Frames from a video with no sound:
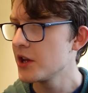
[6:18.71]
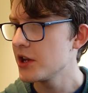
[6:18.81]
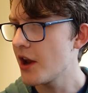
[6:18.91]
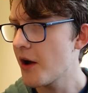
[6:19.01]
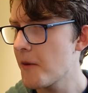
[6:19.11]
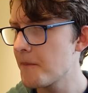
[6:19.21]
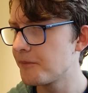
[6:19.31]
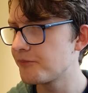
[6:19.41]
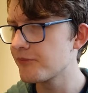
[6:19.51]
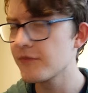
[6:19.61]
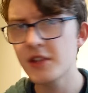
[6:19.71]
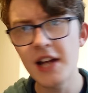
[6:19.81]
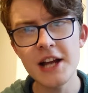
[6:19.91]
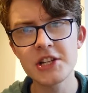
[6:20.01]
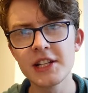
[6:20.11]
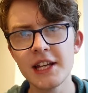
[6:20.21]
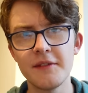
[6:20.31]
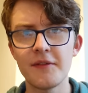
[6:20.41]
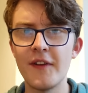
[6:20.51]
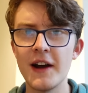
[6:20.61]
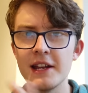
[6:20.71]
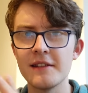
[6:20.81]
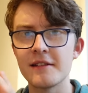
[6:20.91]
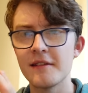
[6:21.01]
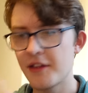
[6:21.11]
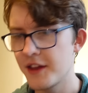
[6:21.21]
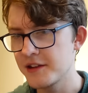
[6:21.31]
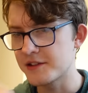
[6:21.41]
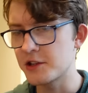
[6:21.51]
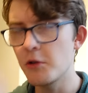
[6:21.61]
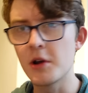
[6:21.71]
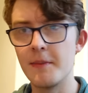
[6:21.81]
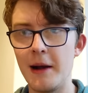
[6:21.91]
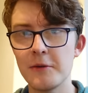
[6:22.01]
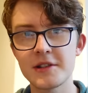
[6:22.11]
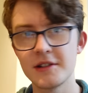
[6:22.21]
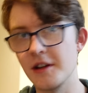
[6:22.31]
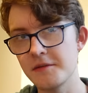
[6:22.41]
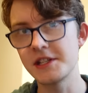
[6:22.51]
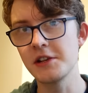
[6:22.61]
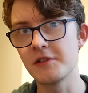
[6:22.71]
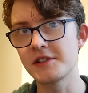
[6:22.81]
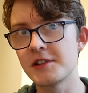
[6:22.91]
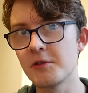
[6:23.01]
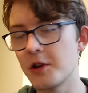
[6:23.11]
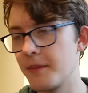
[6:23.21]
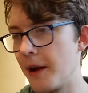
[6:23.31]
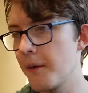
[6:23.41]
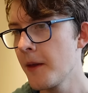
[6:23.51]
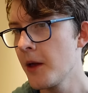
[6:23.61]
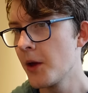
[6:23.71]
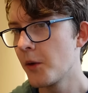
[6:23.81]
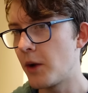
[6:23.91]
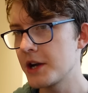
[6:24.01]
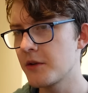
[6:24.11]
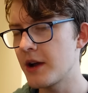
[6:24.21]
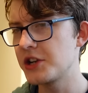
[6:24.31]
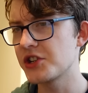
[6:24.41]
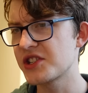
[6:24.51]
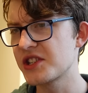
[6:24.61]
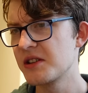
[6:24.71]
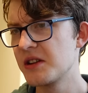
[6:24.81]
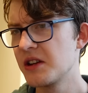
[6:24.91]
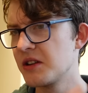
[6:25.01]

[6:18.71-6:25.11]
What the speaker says: you know, to actually find things to talk about, you know, secrets to talk about, why don't I just